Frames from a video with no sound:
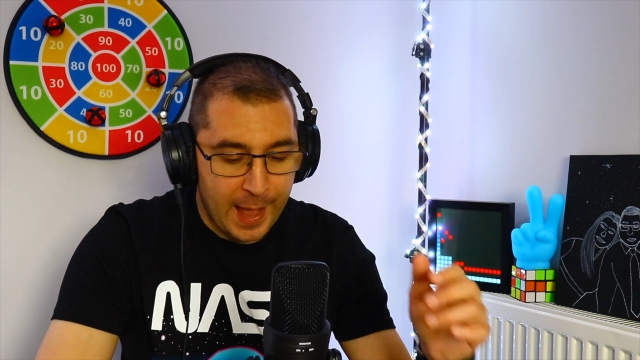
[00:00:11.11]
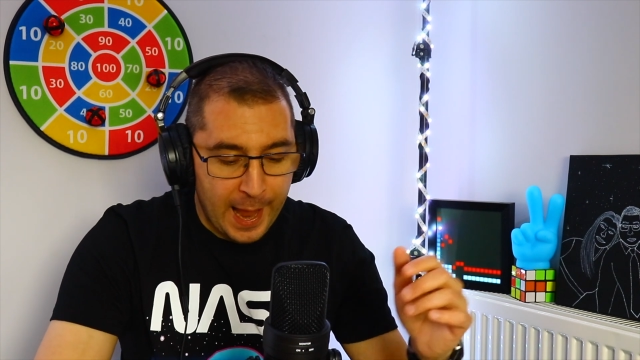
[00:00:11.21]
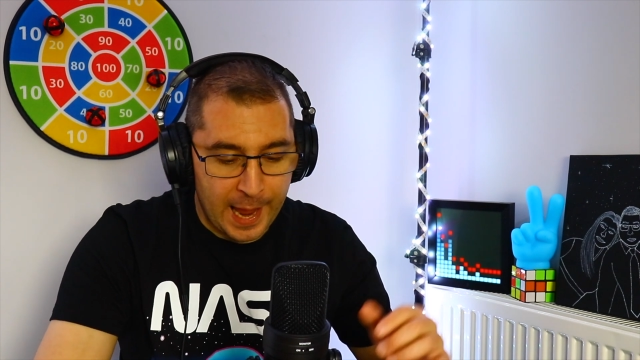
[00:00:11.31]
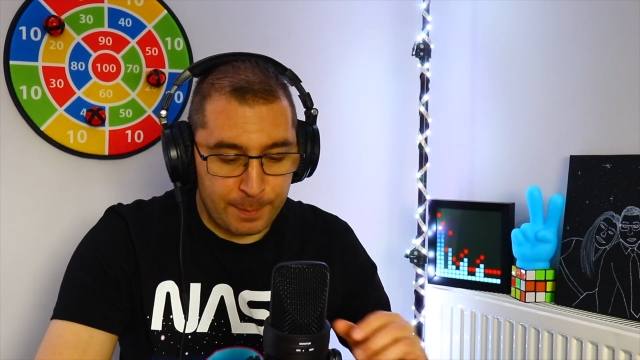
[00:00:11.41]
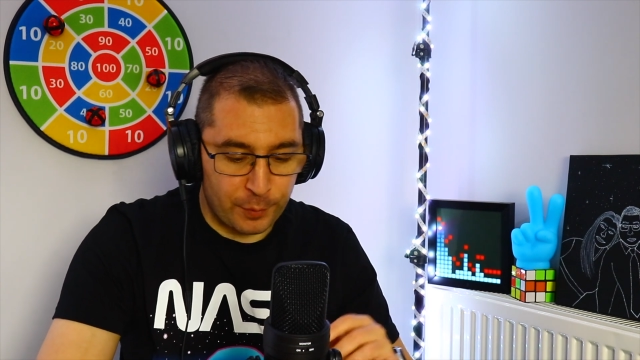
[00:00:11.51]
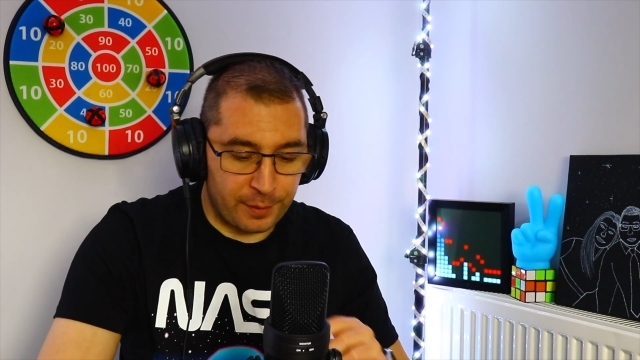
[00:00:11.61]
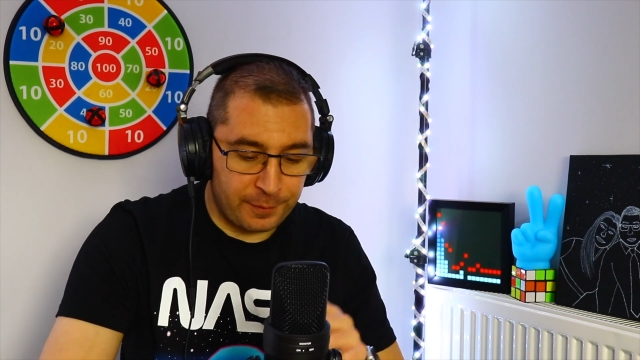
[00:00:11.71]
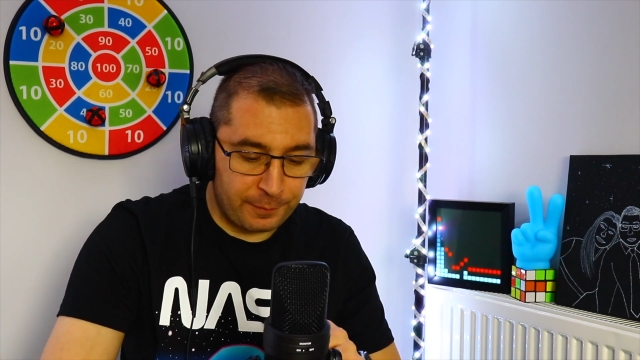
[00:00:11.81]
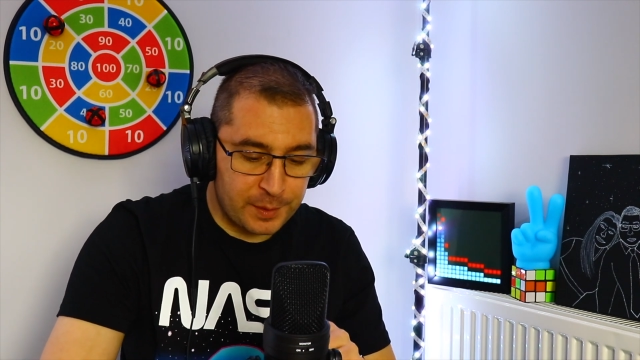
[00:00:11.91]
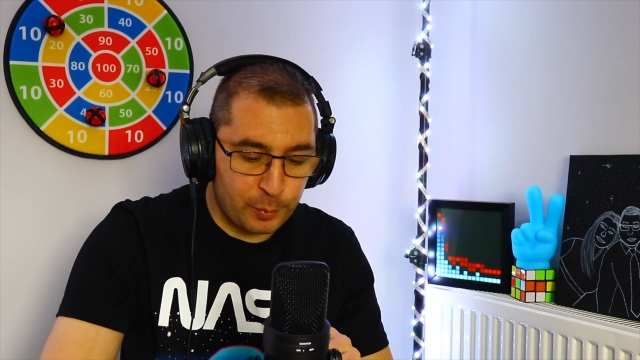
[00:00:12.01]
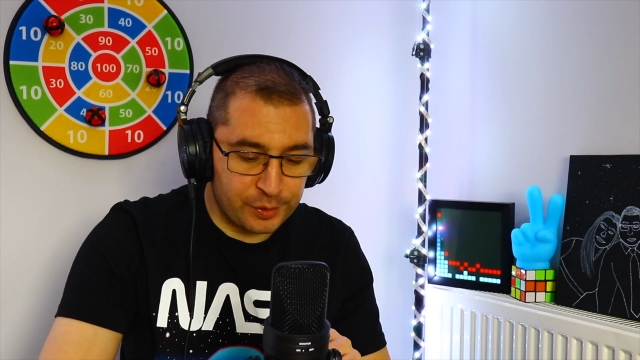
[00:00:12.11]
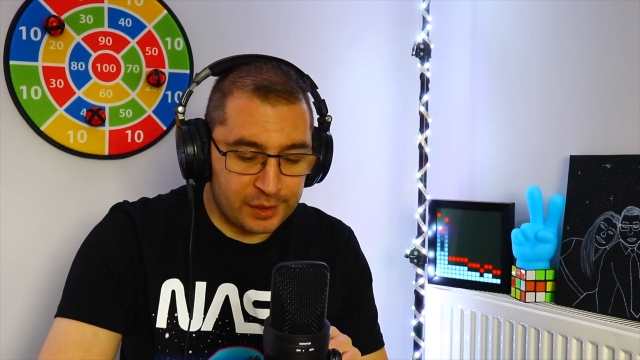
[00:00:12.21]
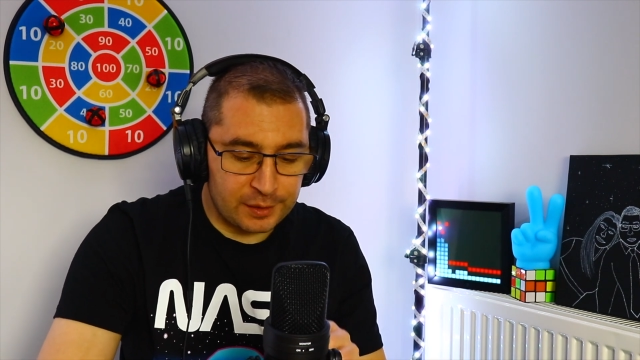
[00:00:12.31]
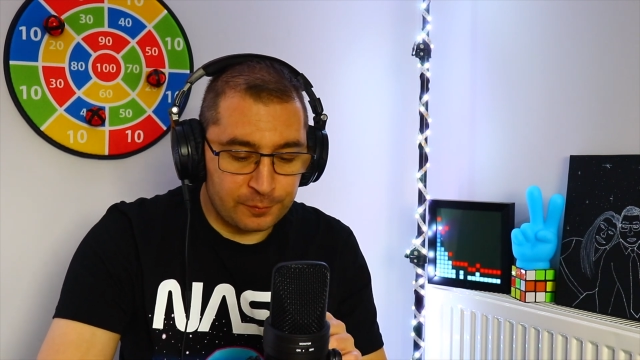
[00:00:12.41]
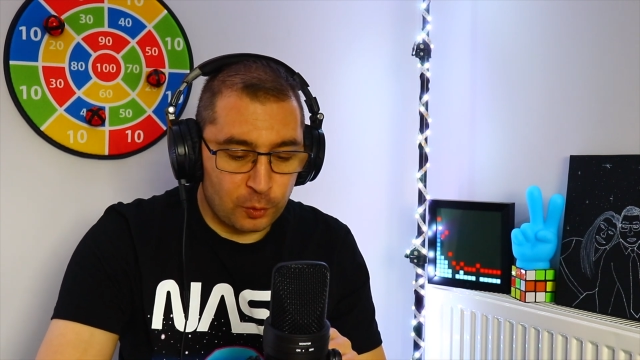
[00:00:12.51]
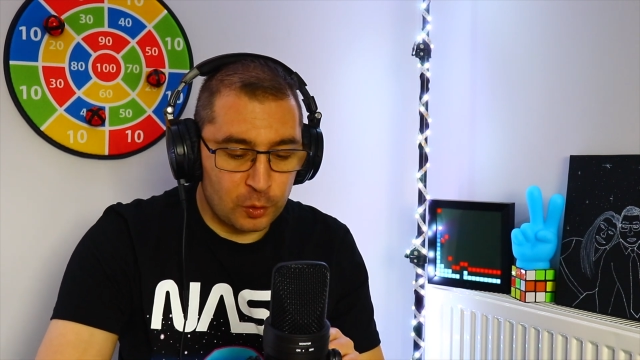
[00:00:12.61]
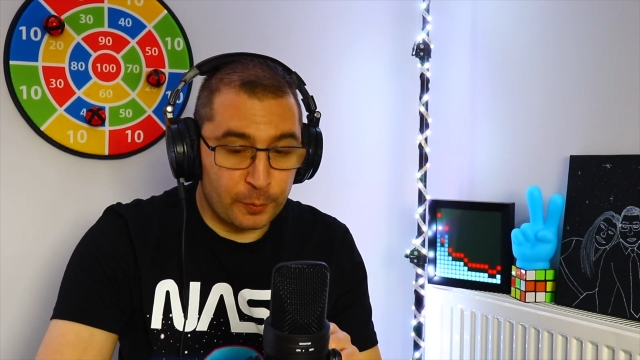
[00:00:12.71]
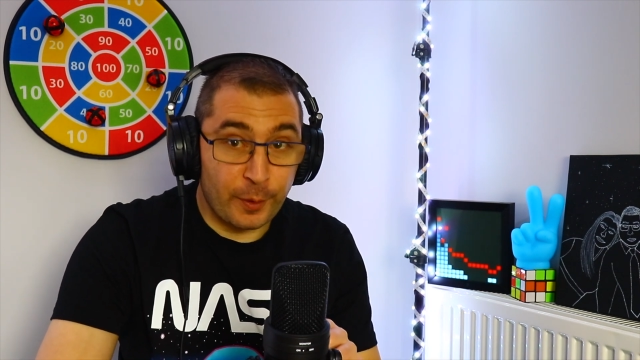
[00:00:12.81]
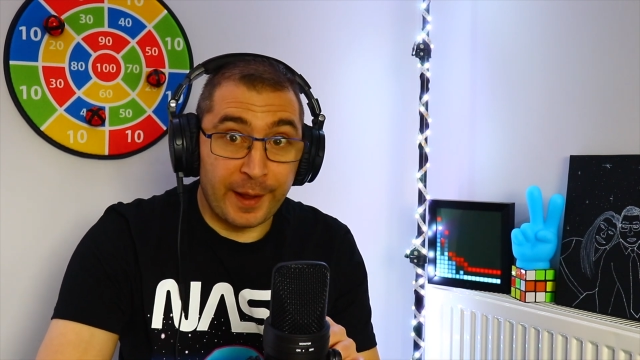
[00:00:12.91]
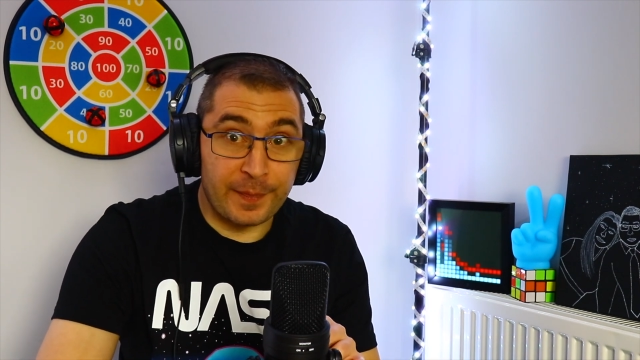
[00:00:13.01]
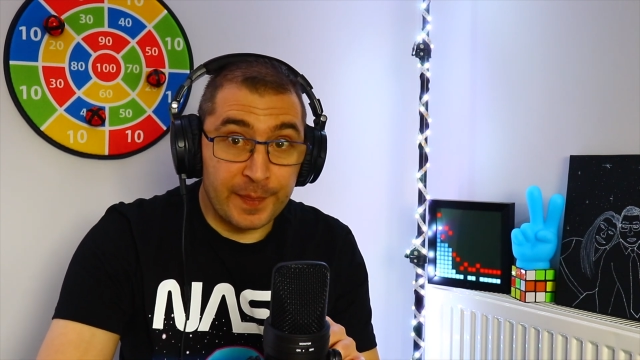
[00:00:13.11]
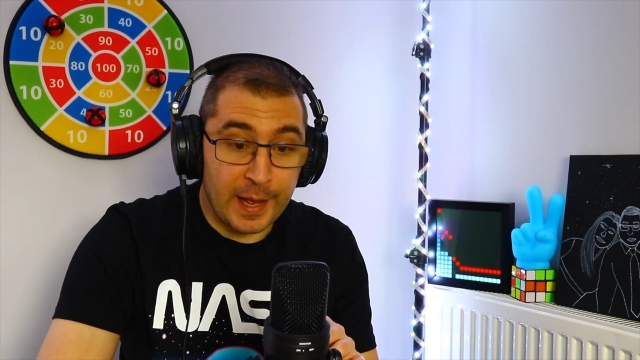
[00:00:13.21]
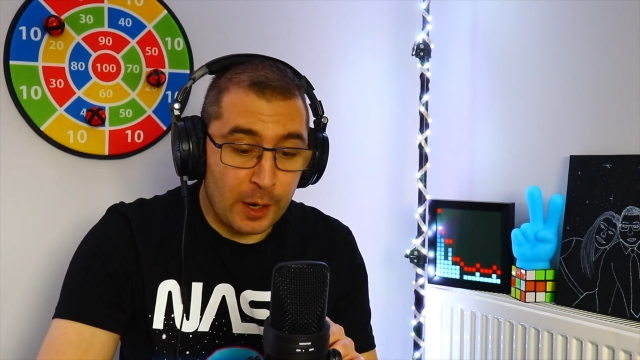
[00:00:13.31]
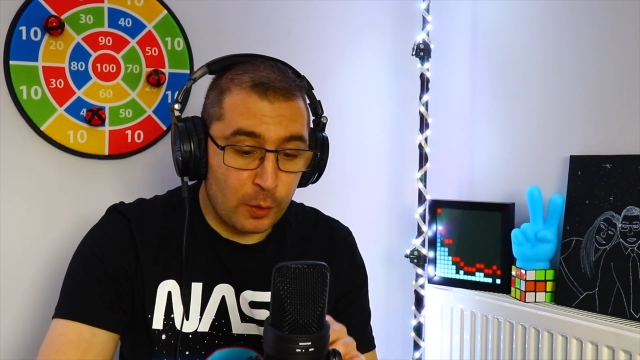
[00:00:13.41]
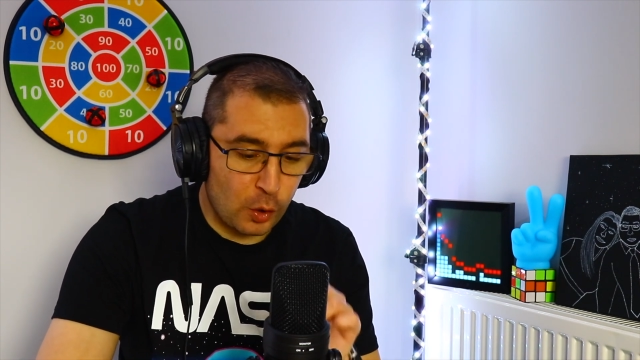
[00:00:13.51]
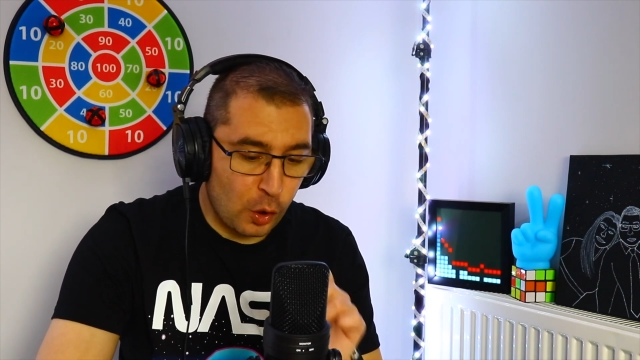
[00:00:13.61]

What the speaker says: I am on the 50% volume right now.